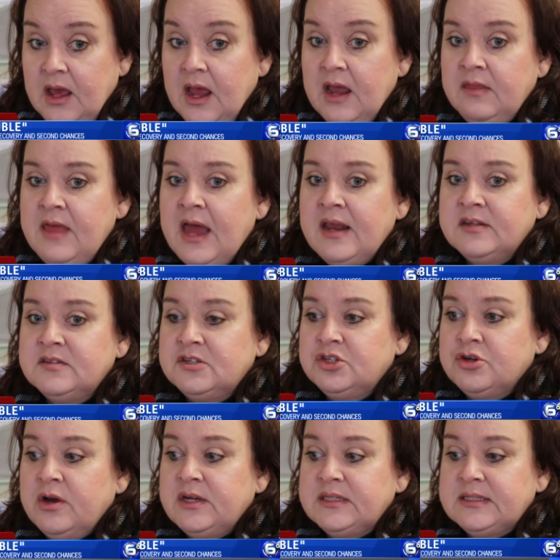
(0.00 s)
And that is a
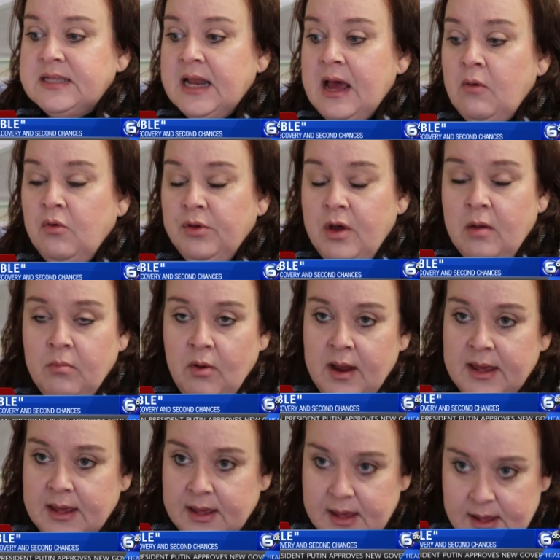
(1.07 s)
trust that I will not
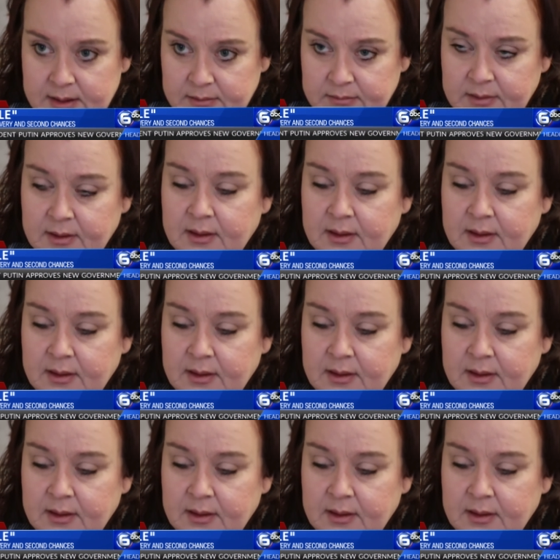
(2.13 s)
break again.